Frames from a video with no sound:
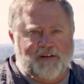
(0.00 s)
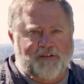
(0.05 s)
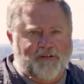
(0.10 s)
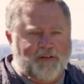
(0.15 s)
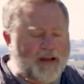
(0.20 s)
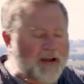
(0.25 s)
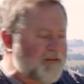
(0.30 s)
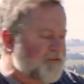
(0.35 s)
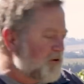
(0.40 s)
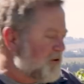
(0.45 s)
of
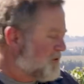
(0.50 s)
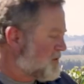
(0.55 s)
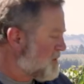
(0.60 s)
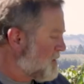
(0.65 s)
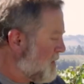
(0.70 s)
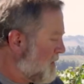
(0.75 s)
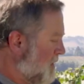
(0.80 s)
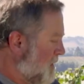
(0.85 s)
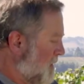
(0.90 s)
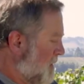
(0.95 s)
flavors.
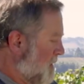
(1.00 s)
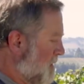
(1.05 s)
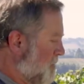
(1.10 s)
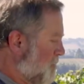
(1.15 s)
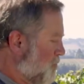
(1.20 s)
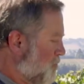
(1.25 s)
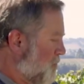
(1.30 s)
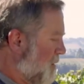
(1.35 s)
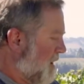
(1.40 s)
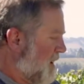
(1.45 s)

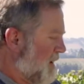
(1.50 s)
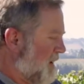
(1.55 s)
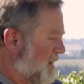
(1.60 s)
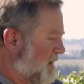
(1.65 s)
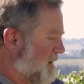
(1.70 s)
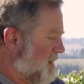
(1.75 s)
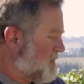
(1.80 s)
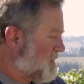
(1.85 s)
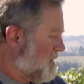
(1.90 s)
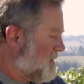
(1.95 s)
But in
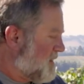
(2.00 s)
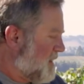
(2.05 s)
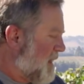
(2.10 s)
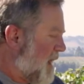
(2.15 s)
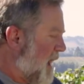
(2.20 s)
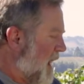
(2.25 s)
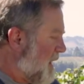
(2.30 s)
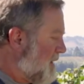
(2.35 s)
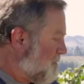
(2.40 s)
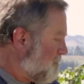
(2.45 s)
addition to
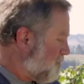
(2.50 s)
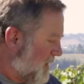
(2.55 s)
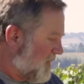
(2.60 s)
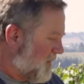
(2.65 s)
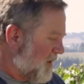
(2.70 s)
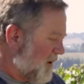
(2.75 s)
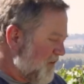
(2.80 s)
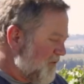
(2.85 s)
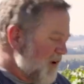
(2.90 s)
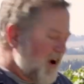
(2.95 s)
that,
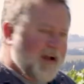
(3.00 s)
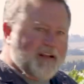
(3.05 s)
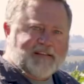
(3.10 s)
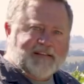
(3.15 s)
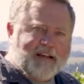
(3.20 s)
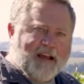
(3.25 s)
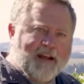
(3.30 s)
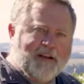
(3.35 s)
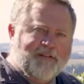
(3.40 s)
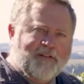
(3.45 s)
the vines
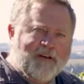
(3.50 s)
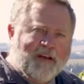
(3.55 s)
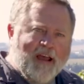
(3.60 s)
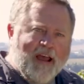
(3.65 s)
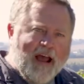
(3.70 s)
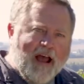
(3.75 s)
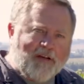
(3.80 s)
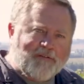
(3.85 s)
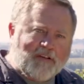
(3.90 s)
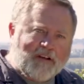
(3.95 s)
kind of
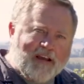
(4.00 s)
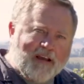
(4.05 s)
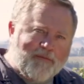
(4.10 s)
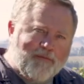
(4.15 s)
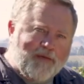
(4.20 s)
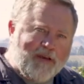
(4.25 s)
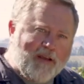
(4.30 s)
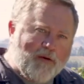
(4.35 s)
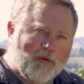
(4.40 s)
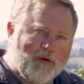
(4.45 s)
have to
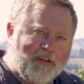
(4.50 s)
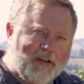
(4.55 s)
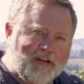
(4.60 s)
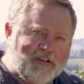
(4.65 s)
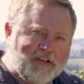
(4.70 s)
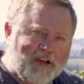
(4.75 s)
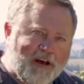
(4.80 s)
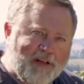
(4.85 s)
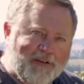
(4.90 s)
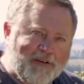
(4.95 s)
compete with
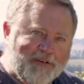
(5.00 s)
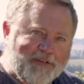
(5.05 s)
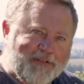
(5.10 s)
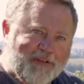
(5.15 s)
each other.